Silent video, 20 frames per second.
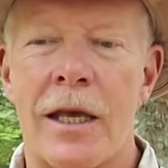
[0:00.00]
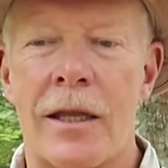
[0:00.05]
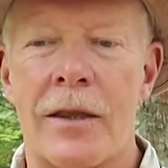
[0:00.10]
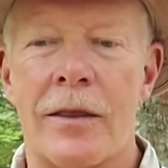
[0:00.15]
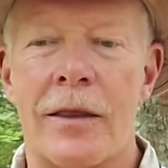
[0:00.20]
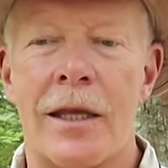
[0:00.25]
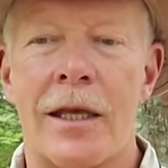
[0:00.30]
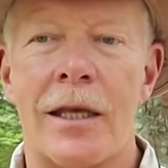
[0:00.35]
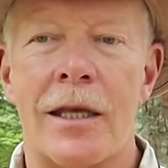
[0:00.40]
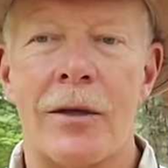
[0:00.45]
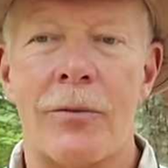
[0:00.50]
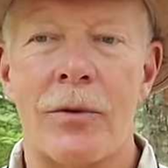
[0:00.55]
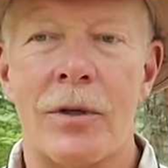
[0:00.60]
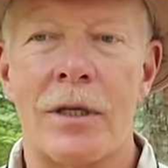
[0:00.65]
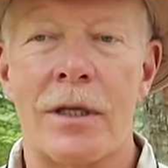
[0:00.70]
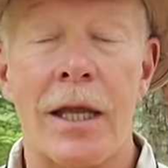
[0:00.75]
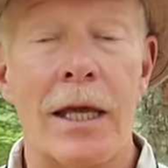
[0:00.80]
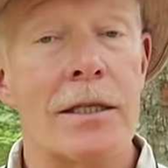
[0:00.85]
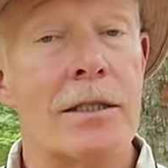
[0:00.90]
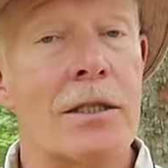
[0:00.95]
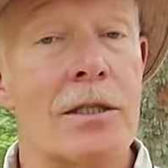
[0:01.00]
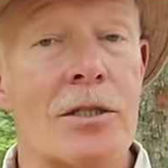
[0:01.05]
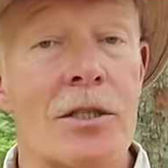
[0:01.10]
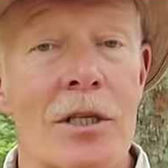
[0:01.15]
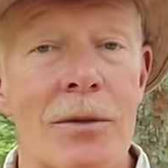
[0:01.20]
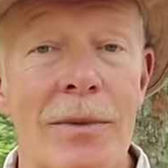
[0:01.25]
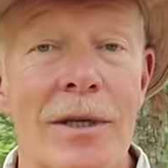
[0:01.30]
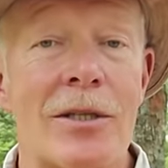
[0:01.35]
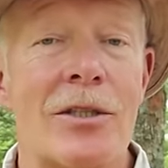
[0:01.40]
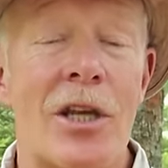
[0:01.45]
that they would like to
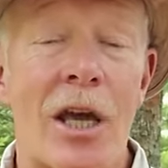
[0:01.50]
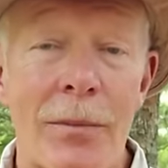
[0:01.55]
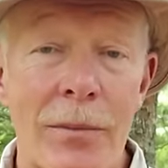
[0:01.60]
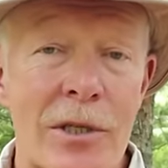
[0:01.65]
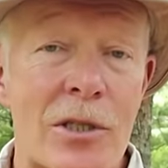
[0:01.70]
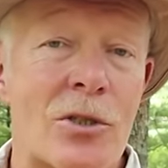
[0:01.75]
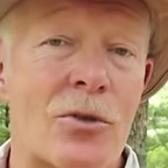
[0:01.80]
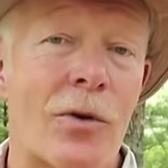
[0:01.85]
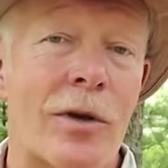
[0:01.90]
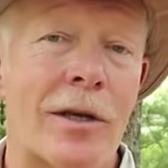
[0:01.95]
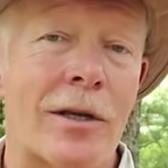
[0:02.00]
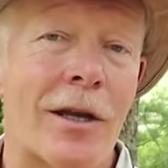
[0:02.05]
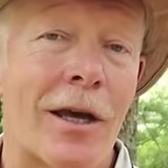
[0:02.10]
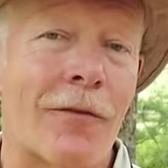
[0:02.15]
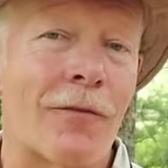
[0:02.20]
see me demonstrate